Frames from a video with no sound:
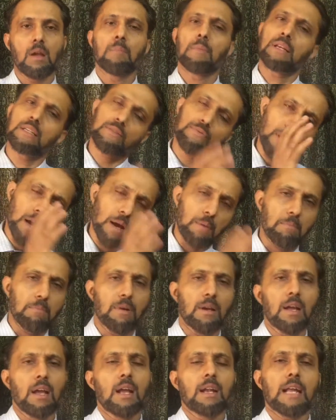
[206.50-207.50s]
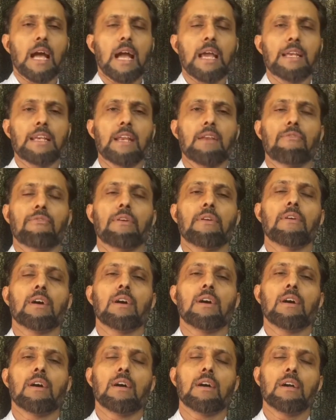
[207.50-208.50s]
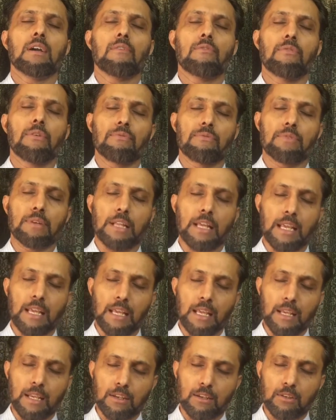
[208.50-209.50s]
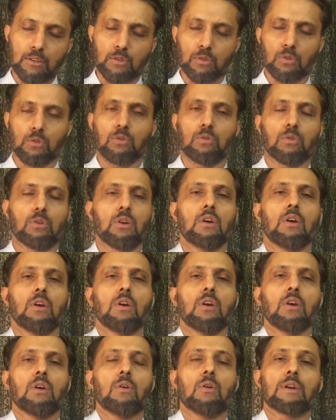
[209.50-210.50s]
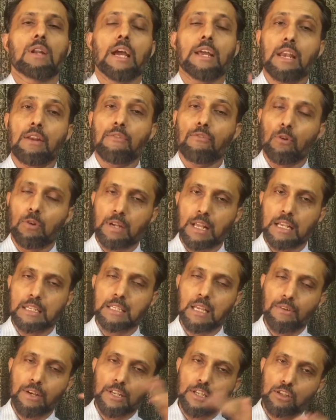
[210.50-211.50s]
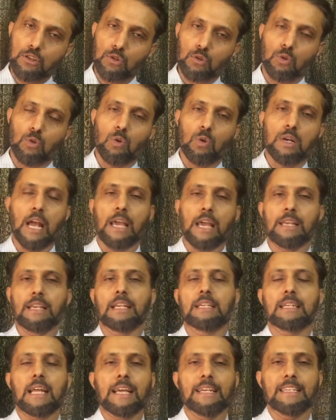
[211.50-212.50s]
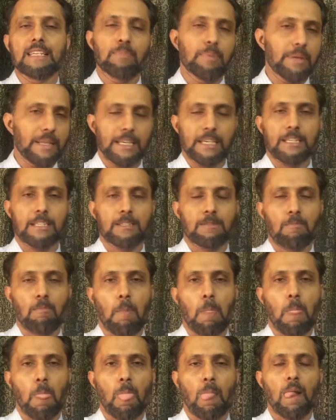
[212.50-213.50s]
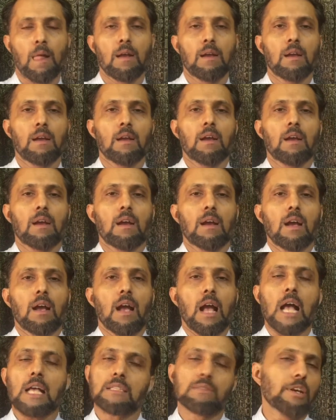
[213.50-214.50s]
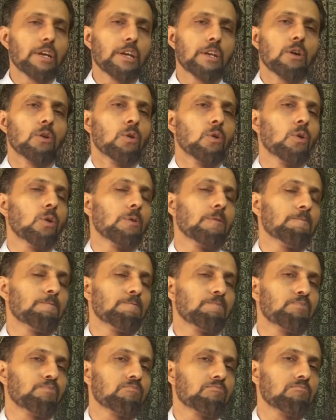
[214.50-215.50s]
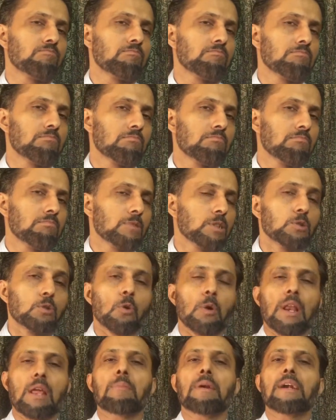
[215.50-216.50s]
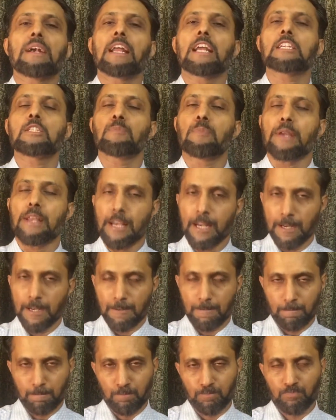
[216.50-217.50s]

Means from 1952 or 1947 to 1990 periods. As we know, during British period,